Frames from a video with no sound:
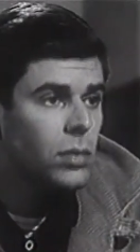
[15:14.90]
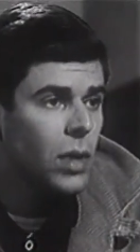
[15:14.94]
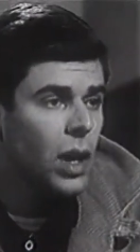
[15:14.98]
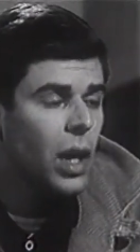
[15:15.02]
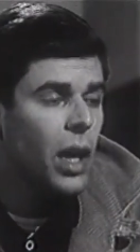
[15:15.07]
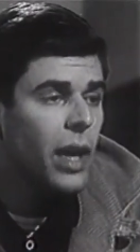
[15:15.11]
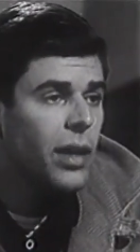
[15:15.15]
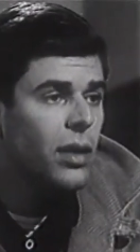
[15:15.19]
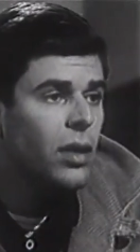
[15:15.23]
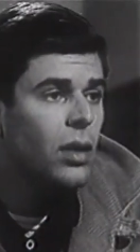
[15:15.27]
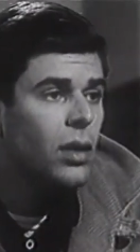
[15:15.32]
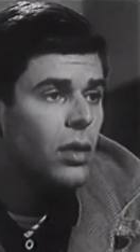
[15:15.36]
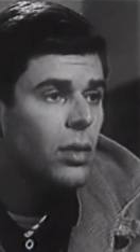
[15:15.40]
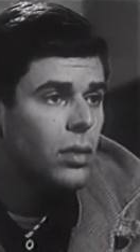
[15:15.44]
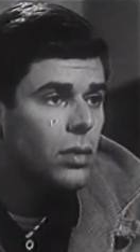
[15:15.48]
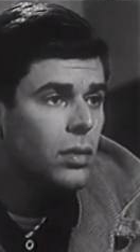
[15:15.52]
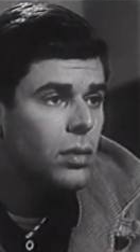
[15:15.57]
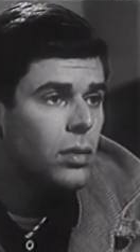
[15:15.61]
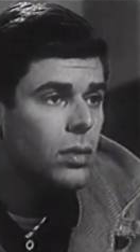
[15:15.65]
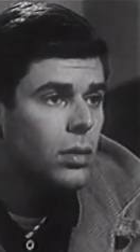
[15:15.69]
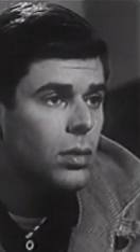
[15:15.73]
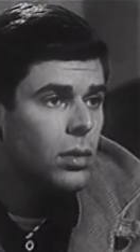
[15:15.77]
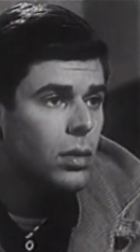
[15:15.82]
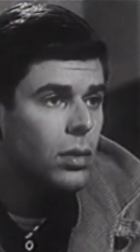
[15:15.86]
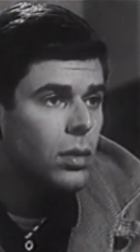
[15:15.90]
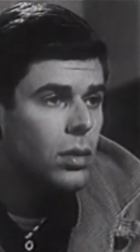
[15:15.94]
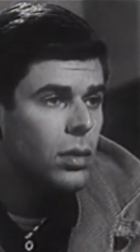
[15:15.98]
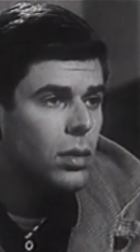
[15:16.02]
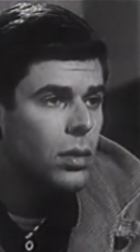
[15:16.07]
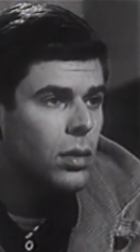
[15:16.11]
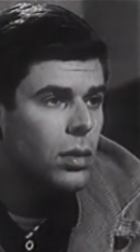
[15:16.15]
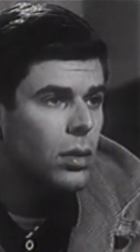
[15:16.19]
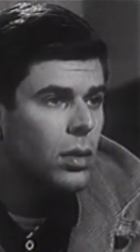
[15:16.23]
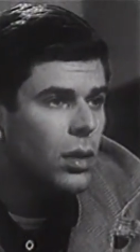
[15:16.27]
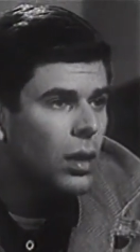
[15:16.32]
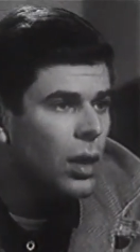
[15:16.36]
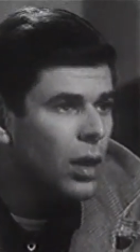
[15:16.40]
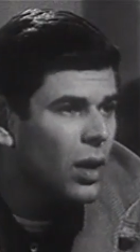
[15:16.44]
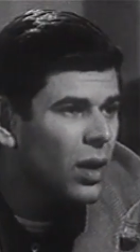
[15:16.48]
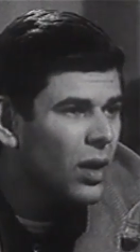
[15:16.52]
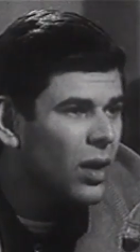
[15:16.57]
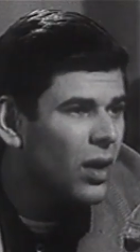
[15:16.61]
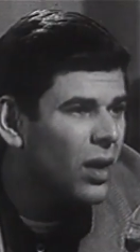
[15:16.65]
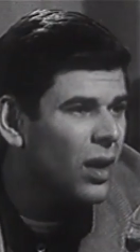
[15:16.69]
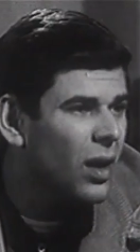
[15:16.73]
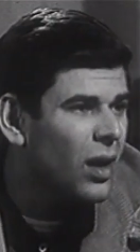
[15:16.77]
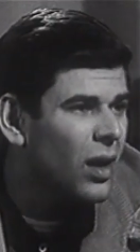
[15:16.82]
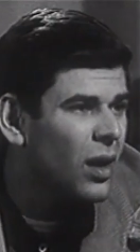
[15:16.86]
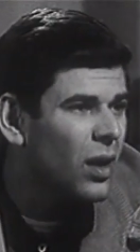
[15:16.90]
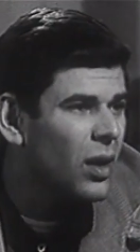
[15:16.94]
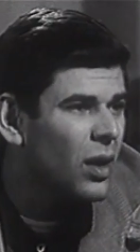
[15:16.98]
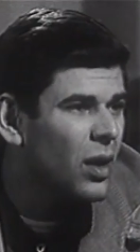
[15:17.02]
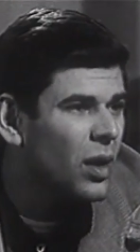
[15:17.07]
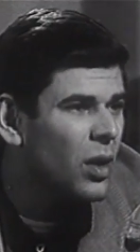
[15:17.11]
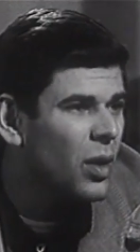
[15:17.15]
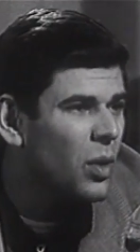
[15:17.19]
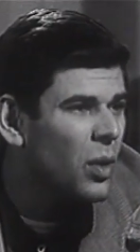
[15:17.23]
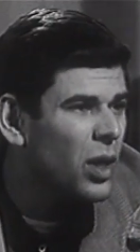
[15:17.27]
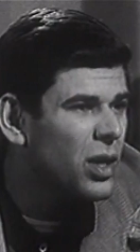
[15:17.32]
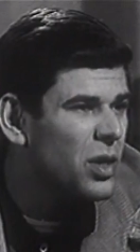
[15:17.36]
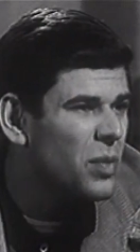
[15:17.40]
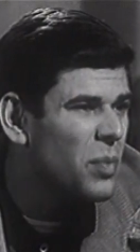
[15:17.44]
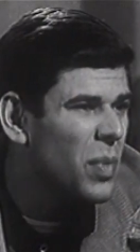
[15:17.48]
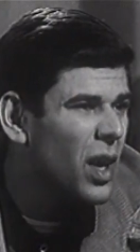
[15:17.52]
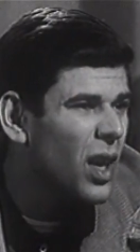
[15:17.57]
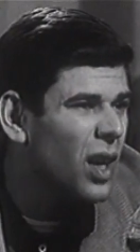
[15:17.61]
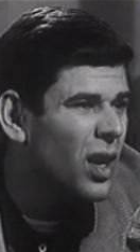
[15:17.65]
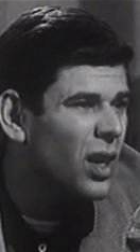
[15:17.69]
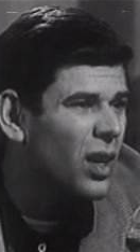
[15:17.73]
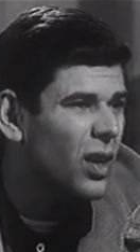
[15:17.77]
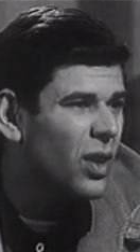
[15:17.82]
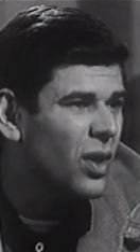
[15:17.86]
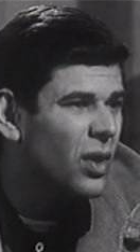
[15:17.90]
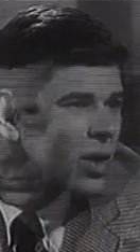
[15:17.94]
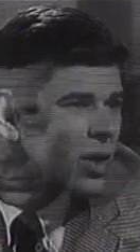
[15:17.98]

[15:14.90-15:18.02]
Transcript: I know. Uh, what's bunco?